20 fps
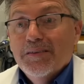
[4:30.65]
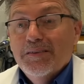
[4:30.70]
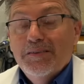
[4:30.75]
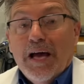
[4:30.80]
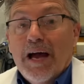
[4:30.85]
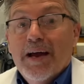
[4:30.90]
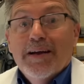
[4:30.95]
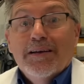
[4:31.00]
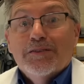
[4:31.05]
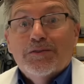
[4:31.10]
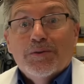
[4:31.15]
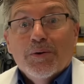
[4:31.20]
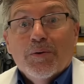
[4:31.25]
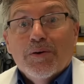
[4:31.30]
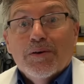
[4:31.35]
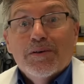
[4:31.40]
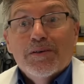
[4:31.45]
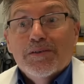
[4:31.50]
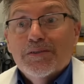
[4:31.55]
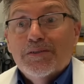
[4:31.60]

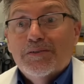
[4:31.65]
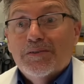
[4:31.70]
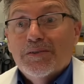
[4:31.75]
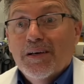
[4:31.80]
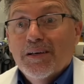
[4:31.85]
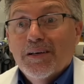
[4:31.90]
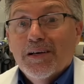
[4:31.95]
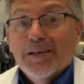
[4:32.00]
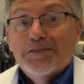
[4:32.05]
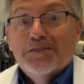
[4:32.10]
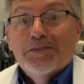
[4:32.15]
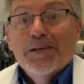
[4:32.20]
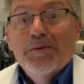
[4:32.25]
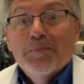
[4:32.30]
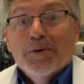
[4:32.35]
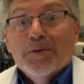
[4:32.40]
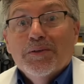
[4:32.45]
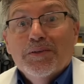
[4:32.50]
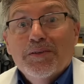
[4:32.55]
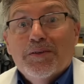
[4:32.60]
dinosaurs uh,
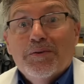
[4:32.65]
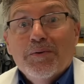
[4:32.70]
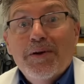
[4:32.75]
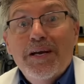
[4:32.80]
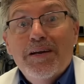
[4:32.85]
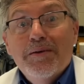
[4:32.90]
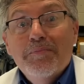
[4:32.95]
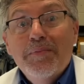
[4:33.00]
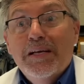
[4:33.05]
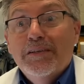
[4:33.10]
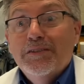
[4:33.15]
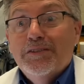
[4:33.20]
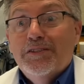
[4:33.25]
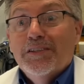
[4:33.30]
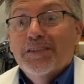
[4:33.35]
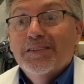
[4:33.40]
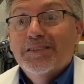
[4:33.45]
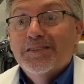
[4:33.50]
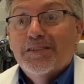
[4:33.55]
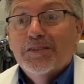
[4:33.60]
assembled in three
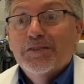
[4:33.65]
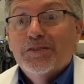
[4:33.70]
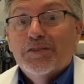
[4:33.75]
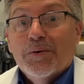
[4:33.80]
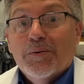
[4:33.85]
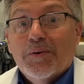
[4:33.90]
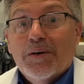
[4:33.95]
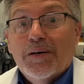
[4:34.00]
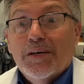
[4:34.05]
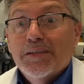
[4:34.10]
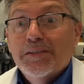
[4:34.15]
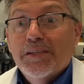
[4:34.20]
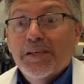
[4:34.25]
dimensions and so on,